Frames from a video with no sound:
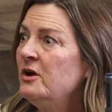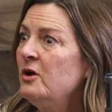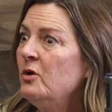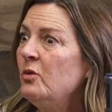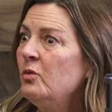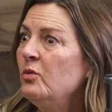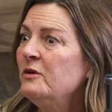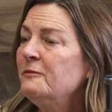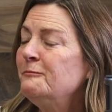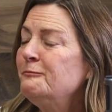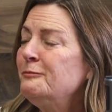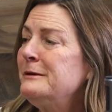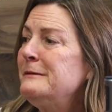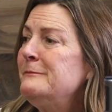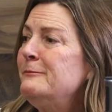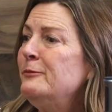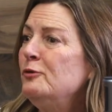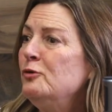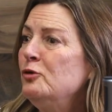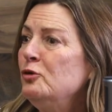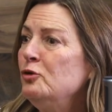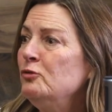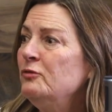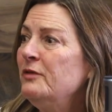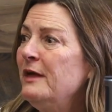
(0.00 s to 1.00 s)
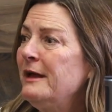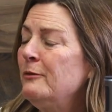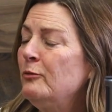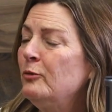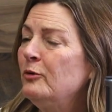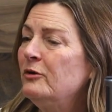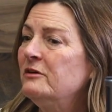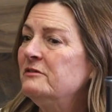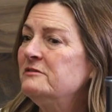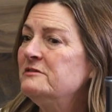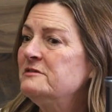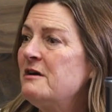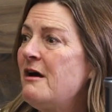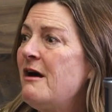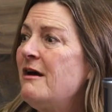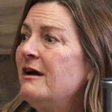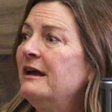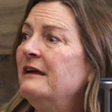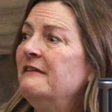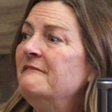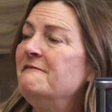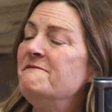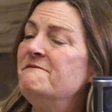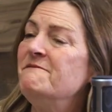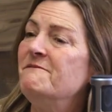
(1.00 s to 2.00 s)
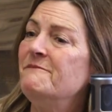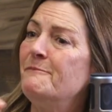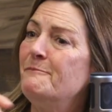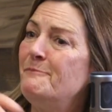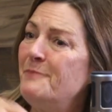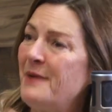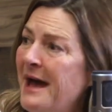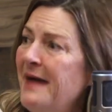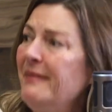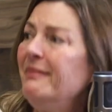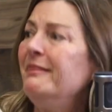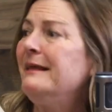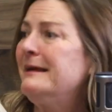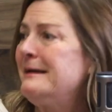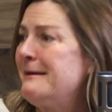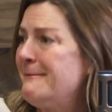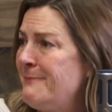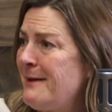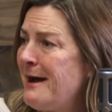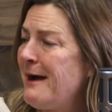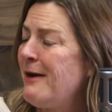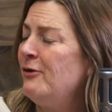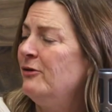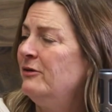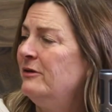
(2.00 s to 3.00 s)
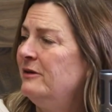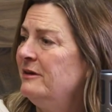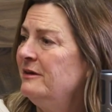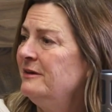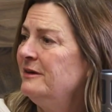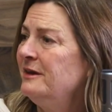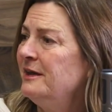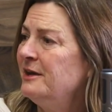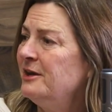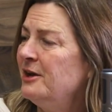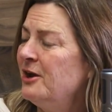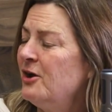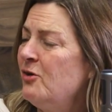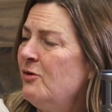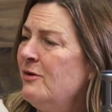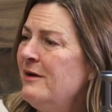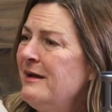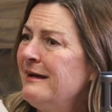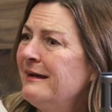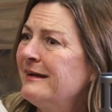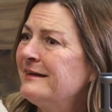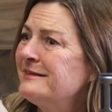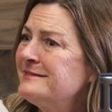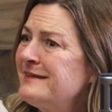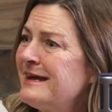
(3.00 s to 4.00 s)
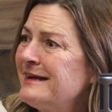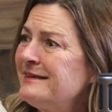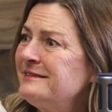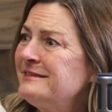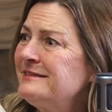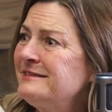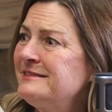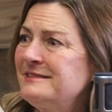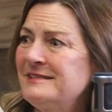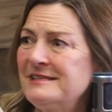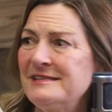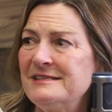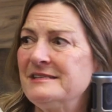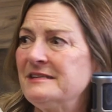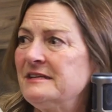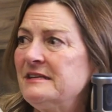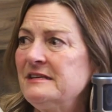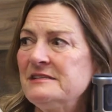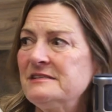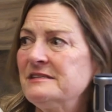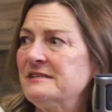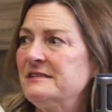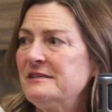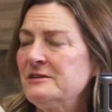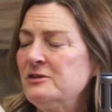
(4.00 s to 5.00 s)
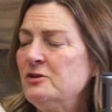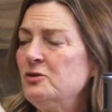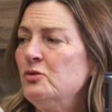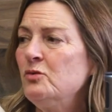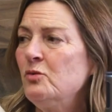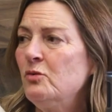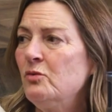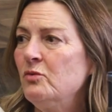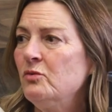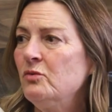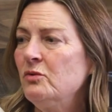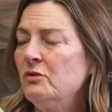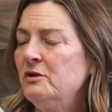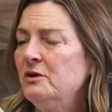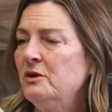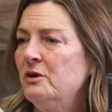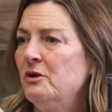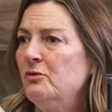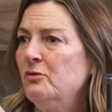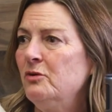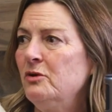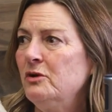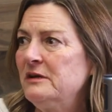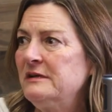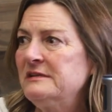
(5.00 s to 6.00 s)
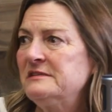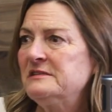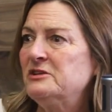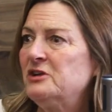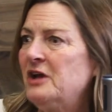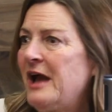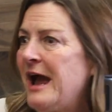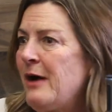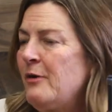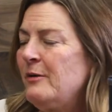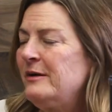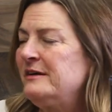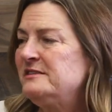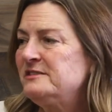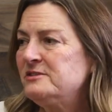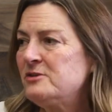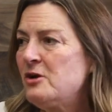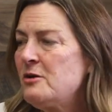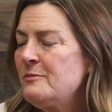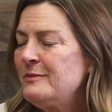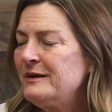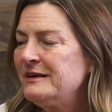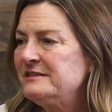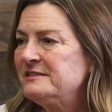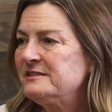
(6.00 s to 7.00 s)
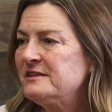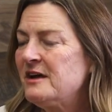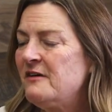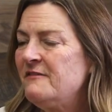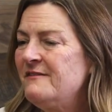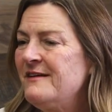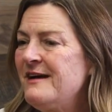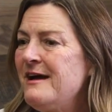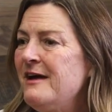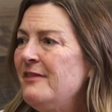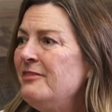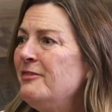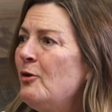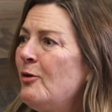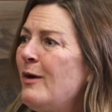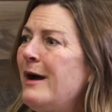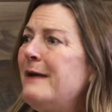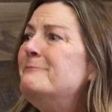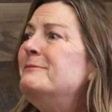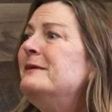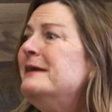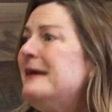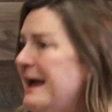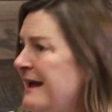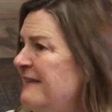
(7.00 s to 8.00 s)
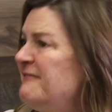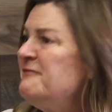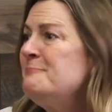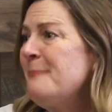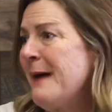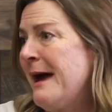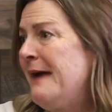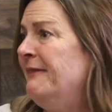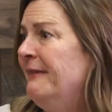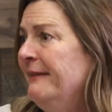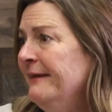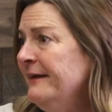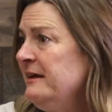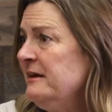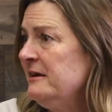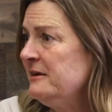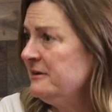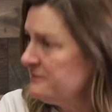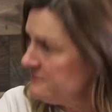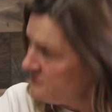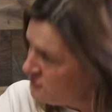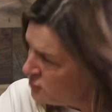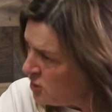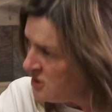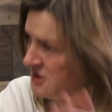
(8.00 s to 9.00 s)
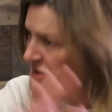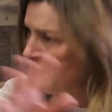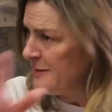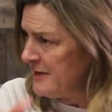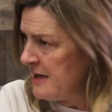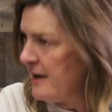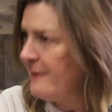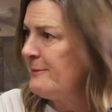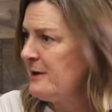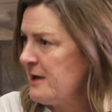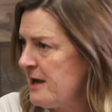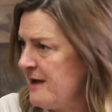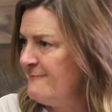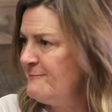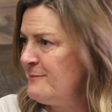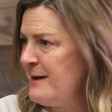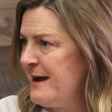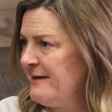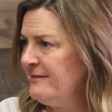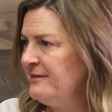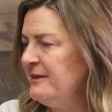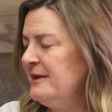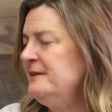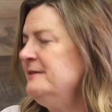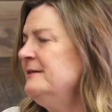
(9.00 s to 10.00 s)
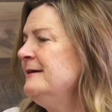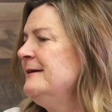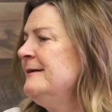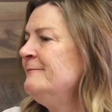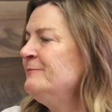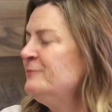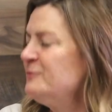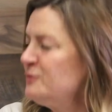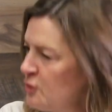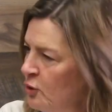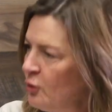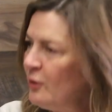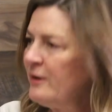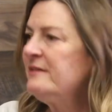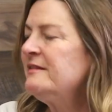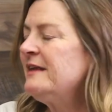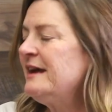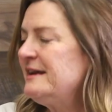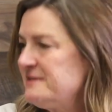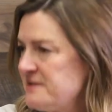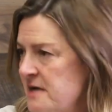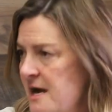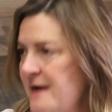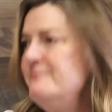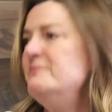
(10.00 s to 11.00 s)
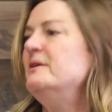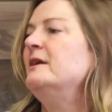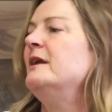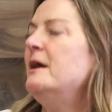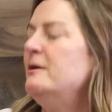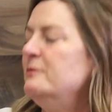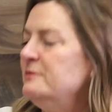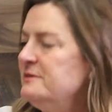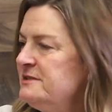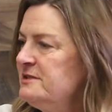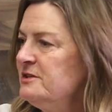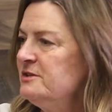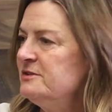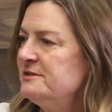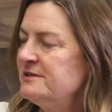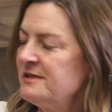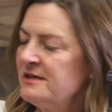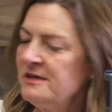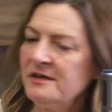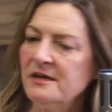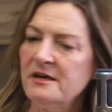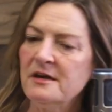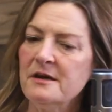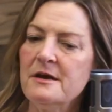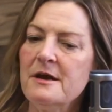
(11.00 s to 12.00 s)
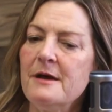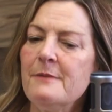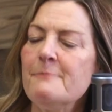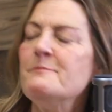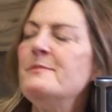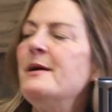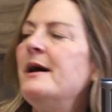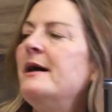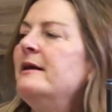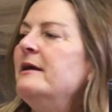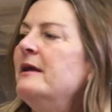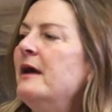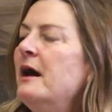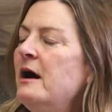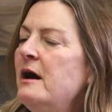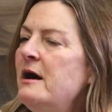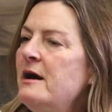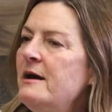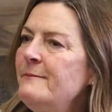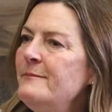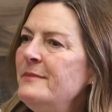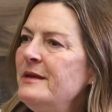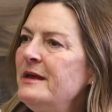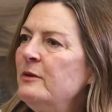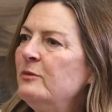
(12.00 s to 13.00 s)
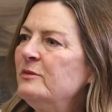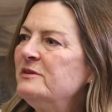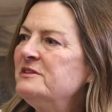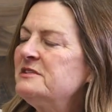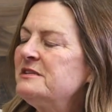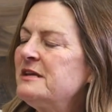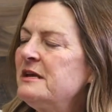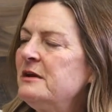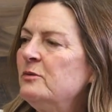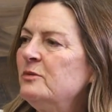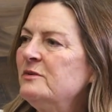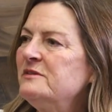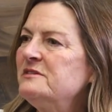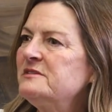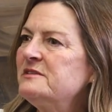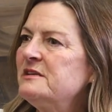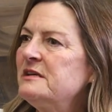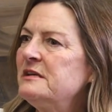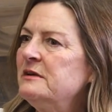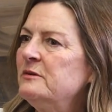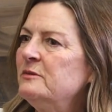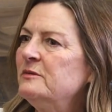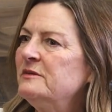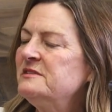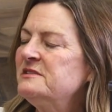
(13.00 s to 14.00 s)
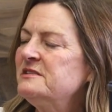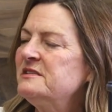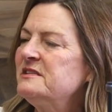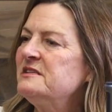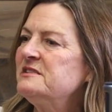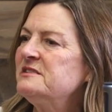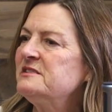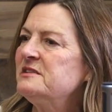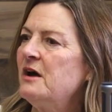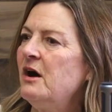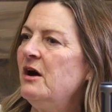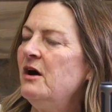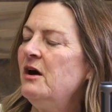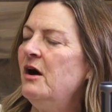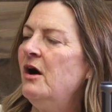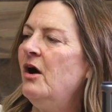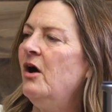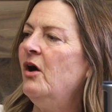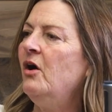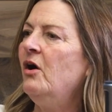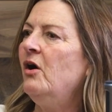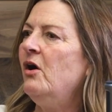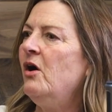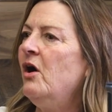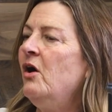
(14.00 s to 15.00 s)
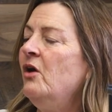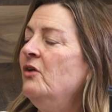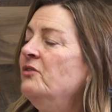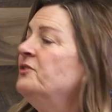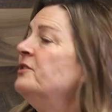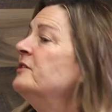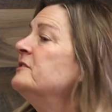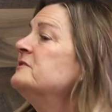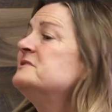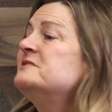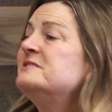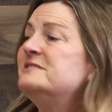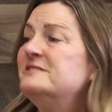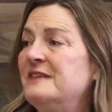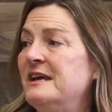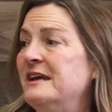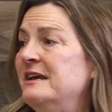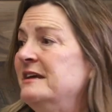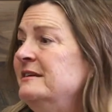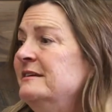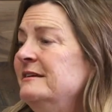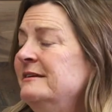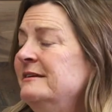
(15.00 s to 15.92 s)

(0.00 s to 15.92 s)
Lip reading: with people who they were talking badly about, because that isn't how I saw myself. Though I behaved badly Trust me, I behaved badly during that time that I was using. But it was this altered state